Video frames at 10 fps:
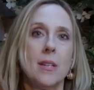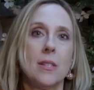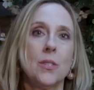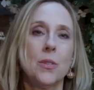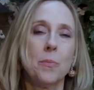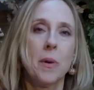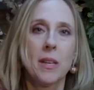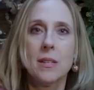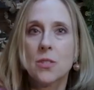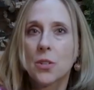to my
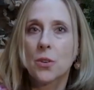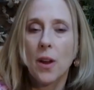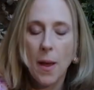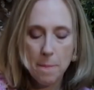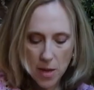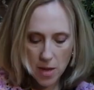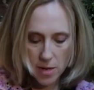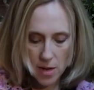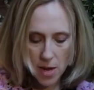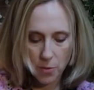Instagram,
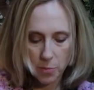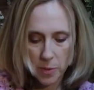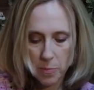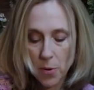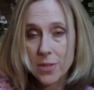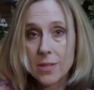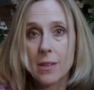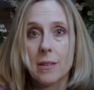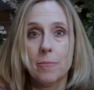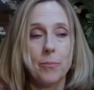and I will be
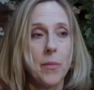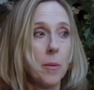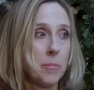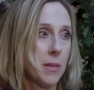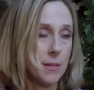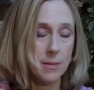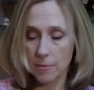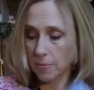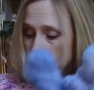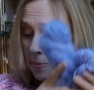posting updates
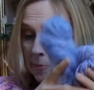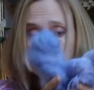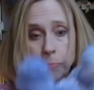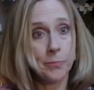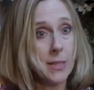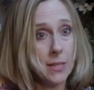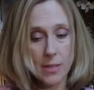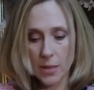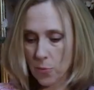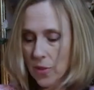to
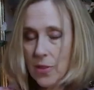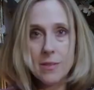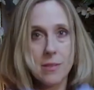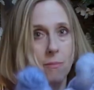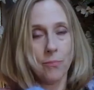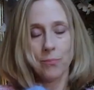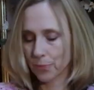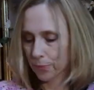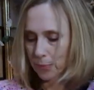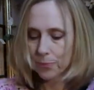see where this
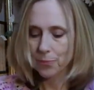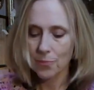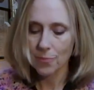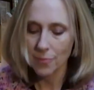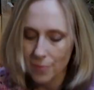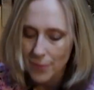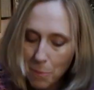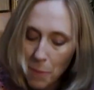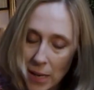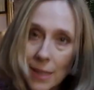
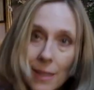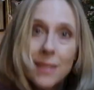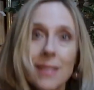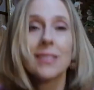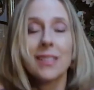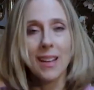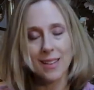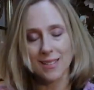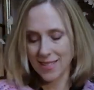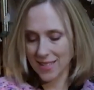might
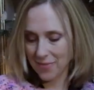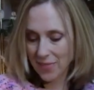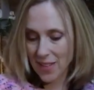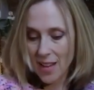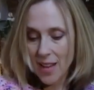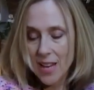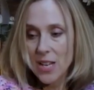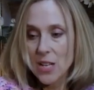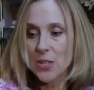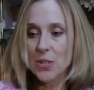land.
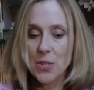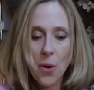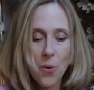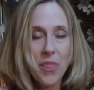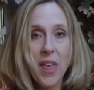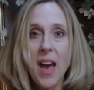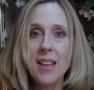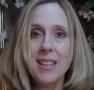So that